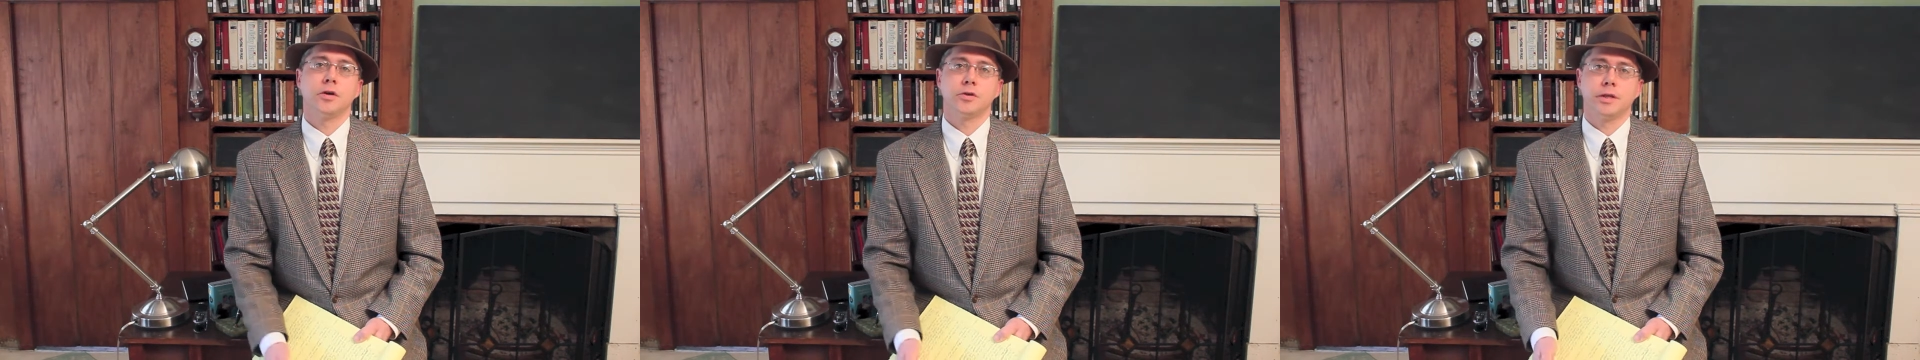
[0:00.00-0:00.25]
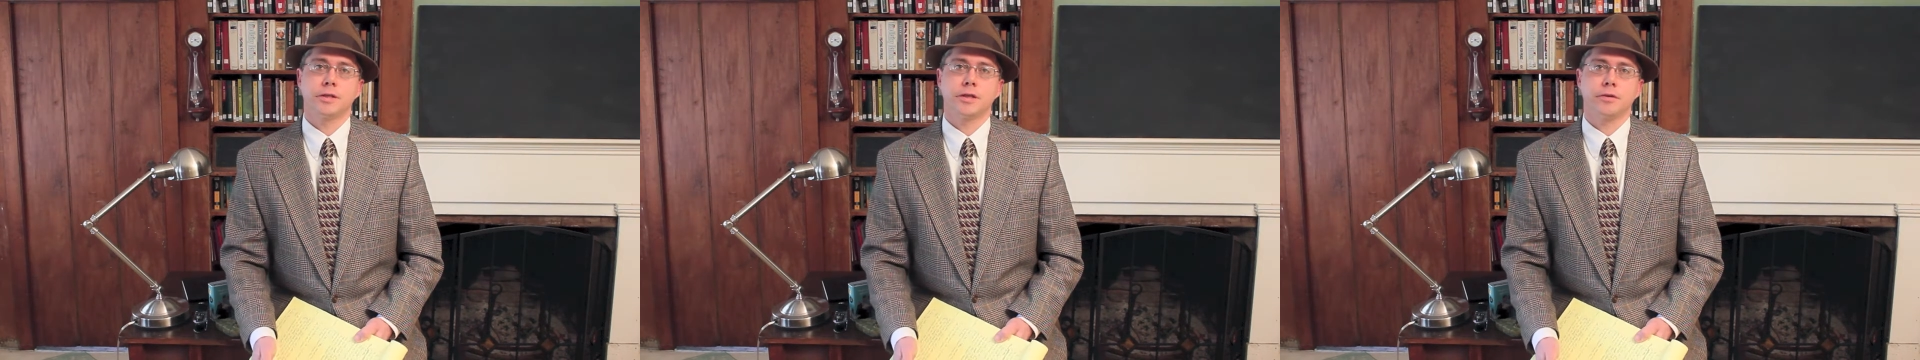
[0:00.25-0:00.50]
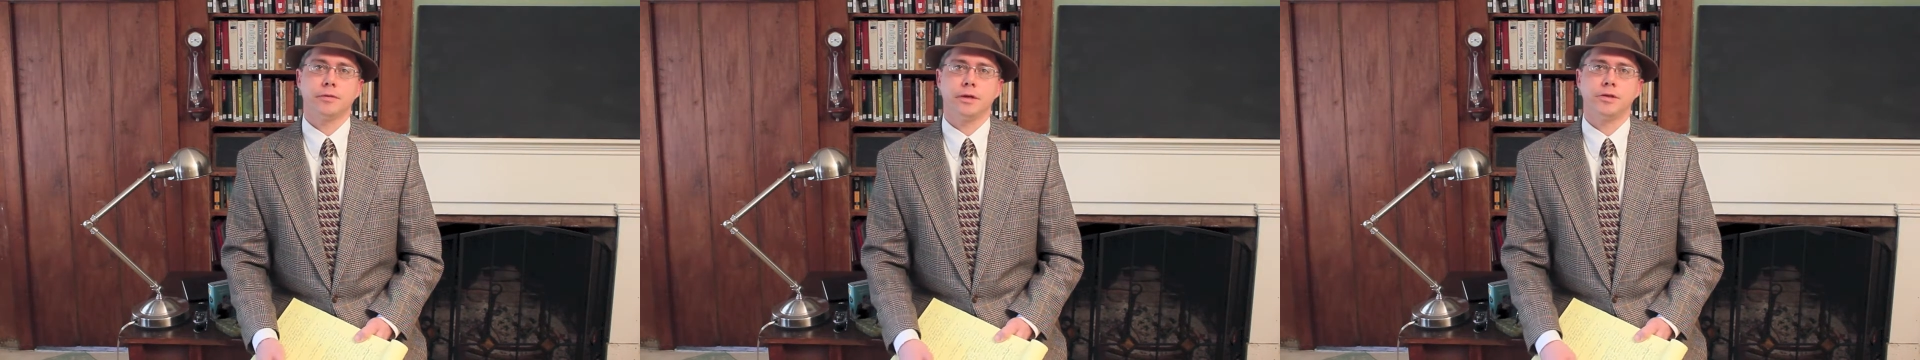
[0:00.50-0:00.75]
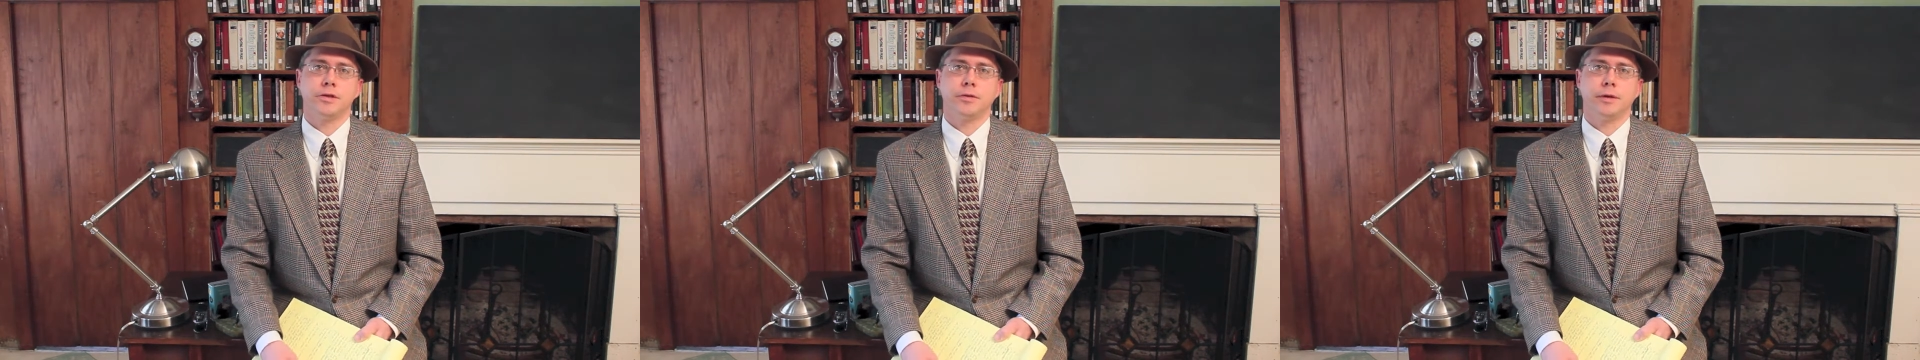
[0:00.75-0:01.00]
So let's get
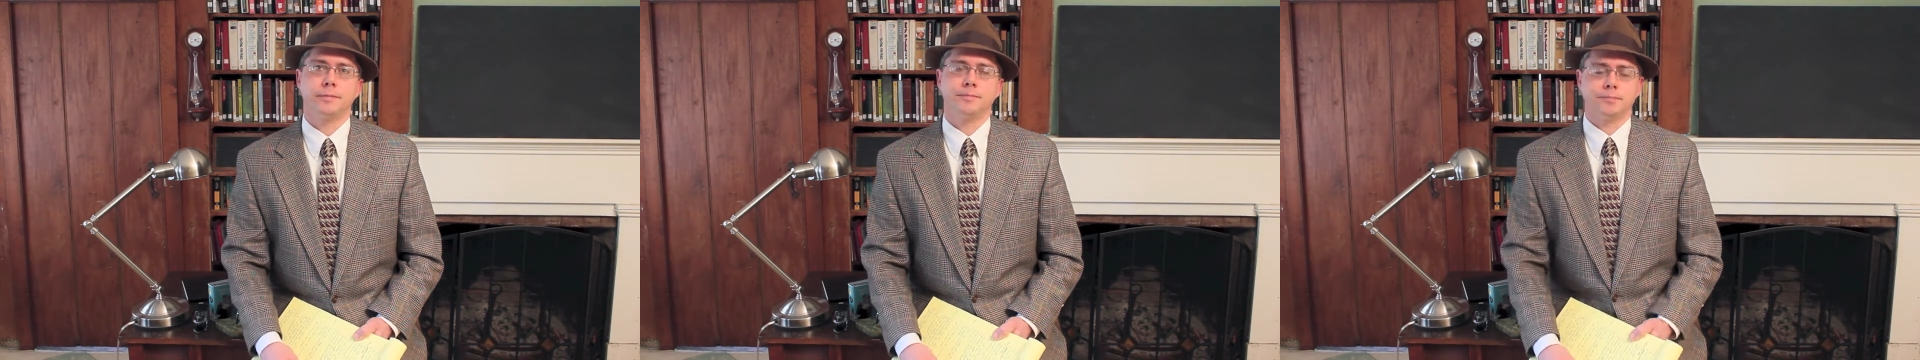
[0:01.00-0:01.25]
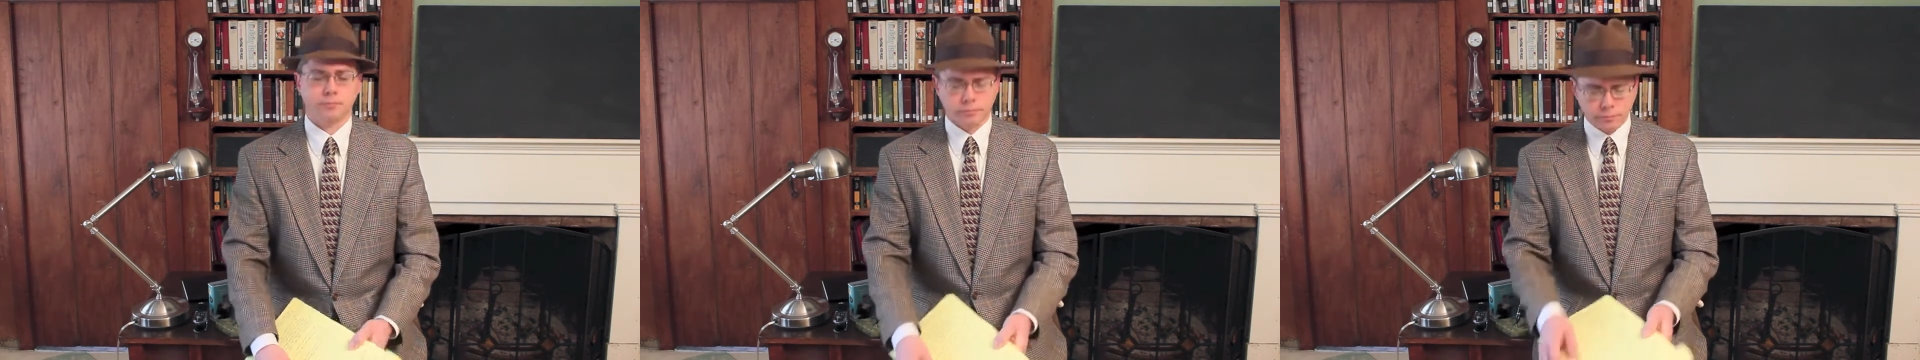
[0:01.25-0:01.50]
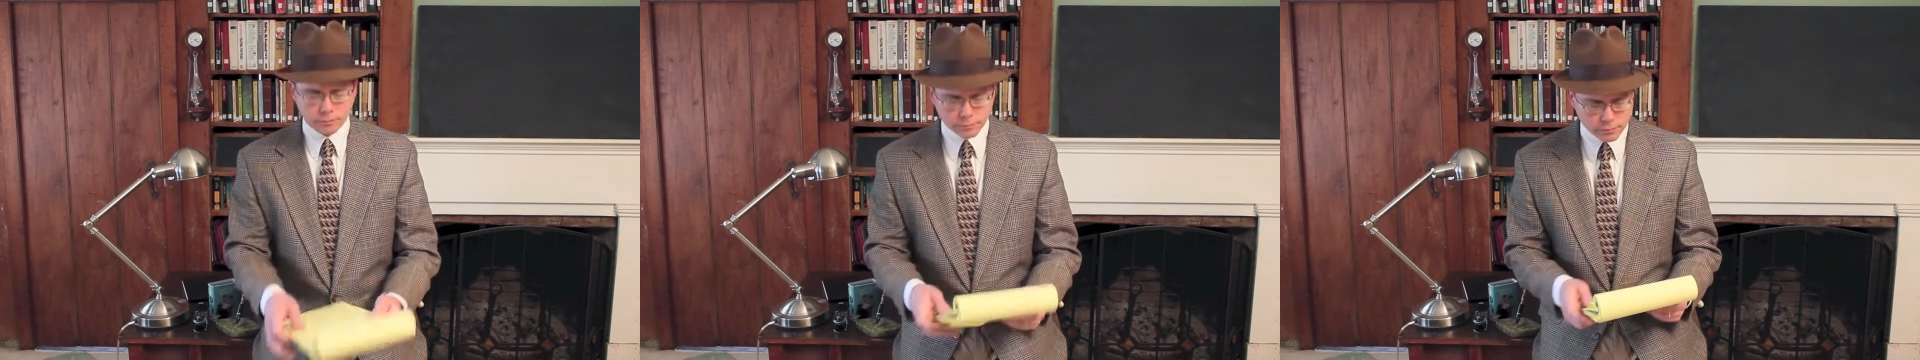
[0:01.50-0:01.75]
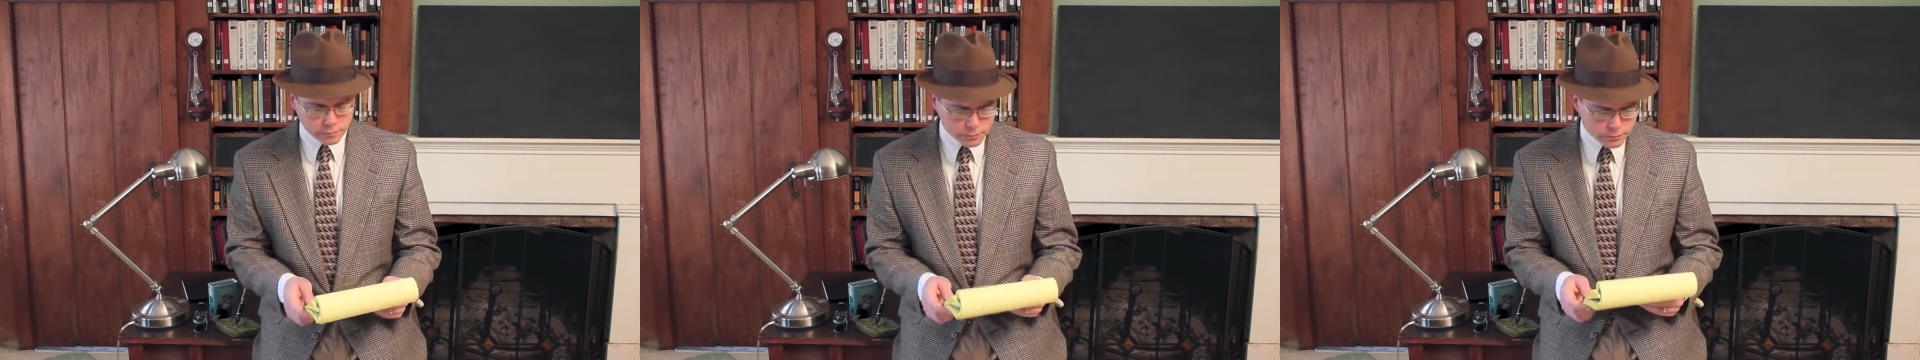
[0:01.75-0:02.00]
right to it.
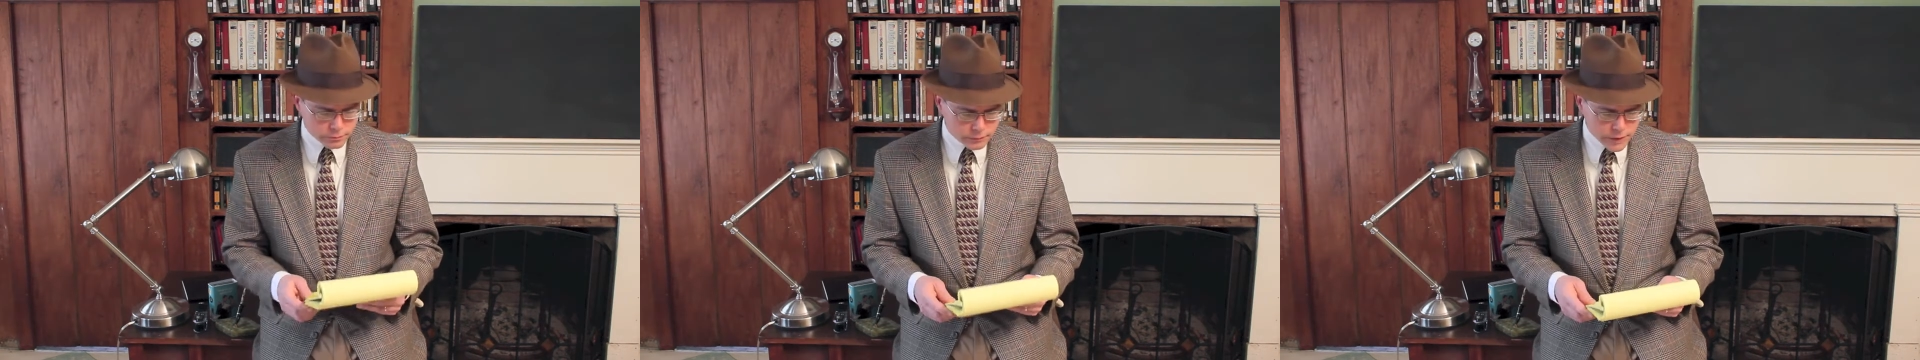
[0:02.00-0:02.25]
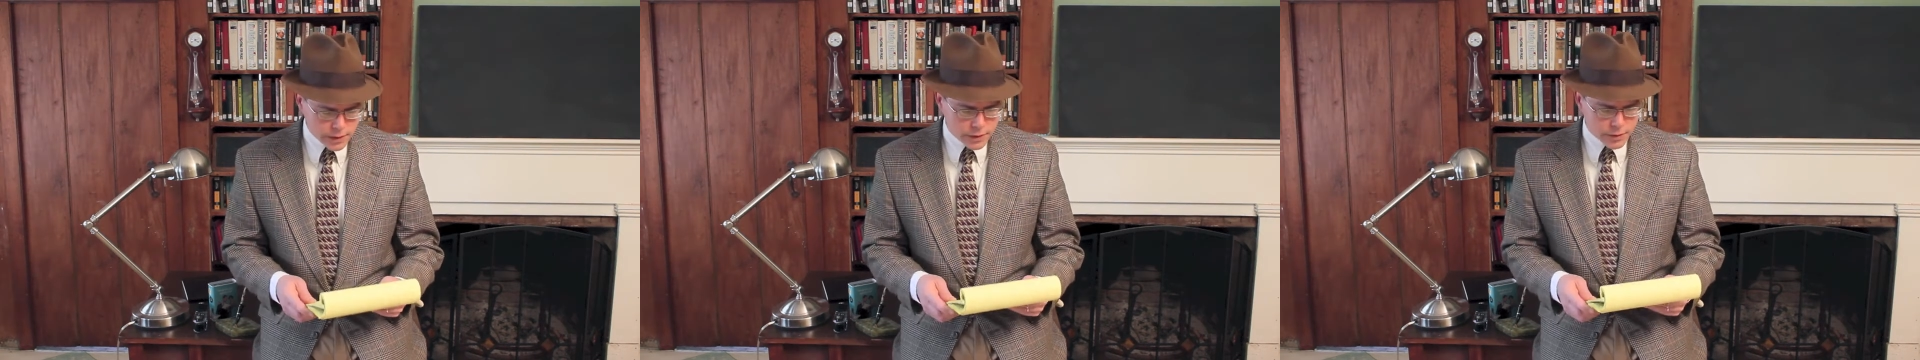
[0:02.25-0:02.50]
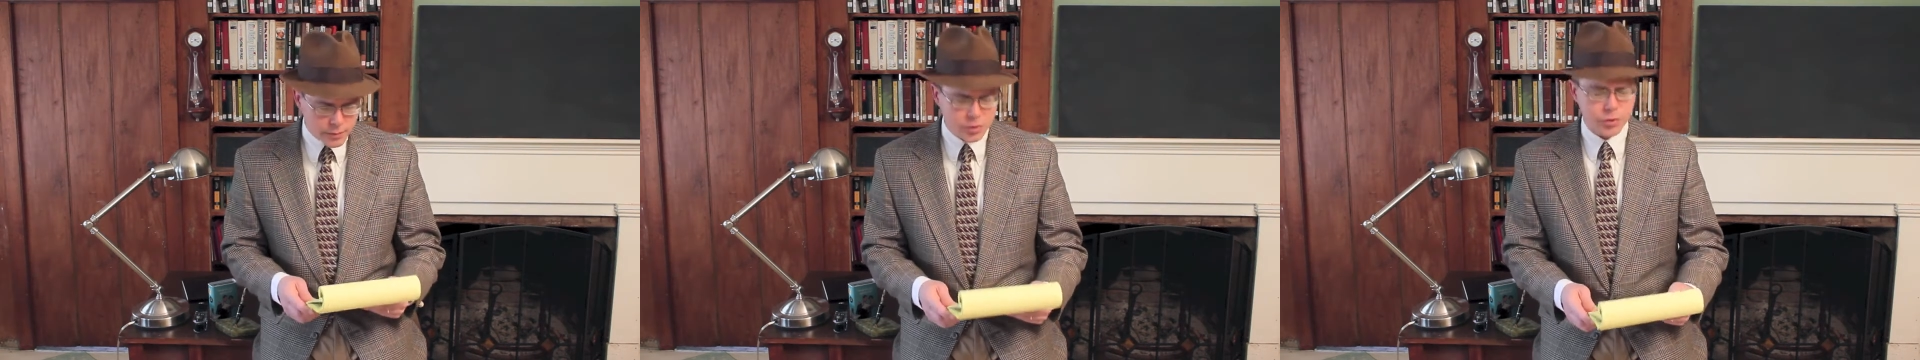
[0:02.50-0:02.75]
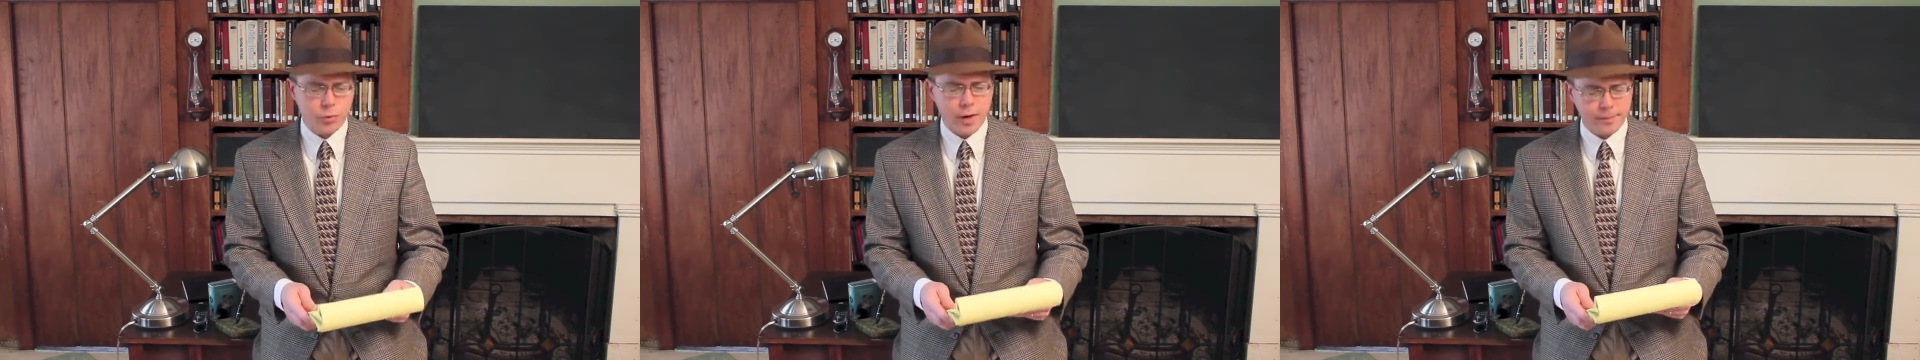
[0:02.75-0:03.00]

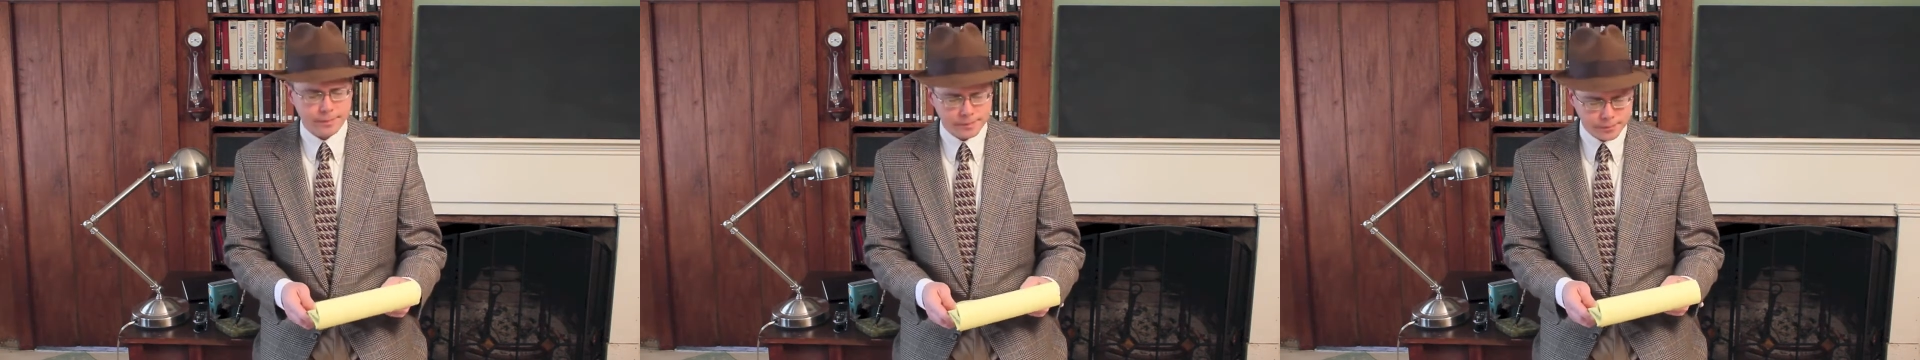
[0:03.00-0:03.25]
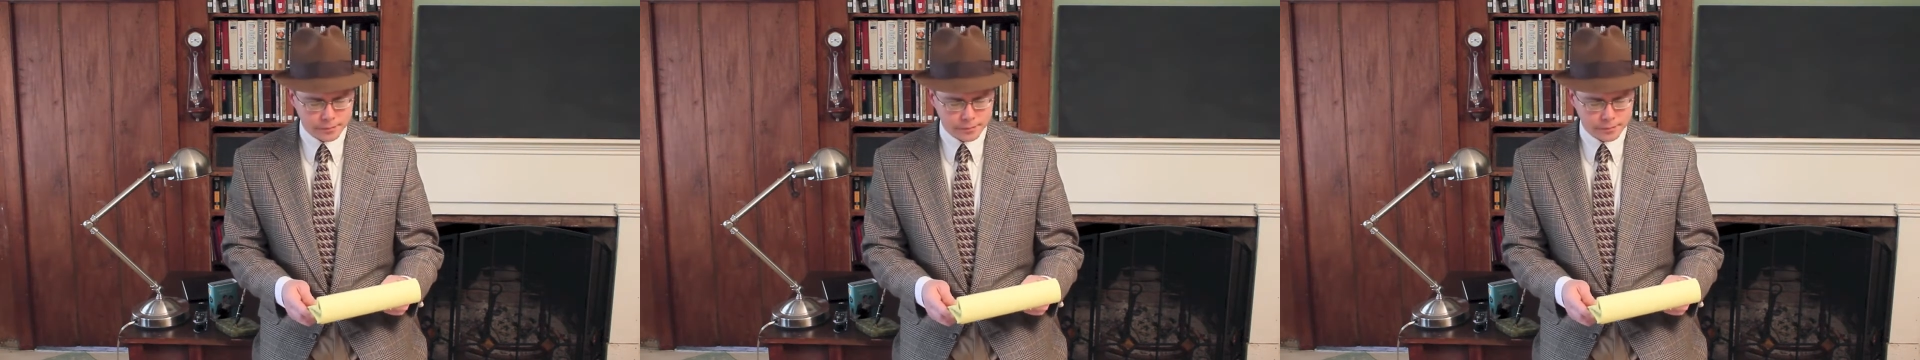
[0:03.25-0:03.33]
Mr. Webb,